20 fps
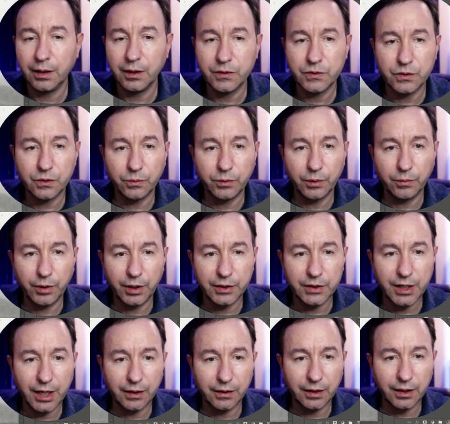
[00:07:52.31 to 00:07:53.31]
So we want
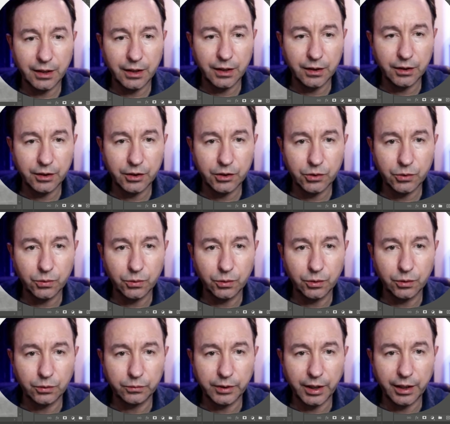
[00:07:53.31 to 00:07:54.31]
to take the healing
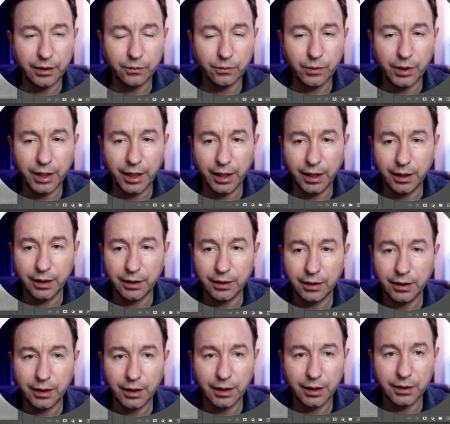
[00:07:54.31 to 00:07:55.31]
tool right away
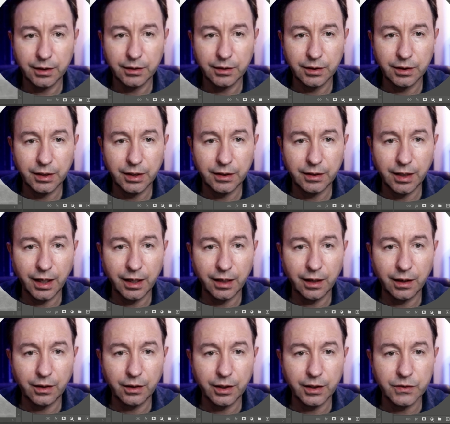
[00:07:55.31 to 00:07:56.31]
and get that
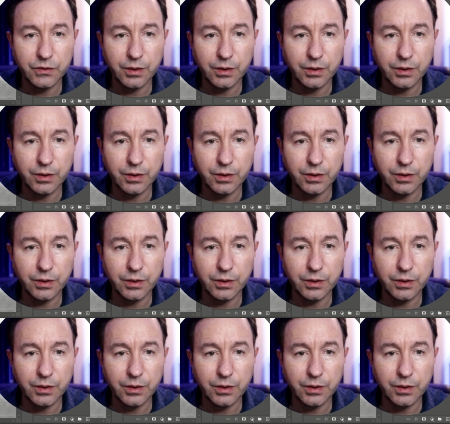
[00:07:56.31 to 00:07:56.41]
area.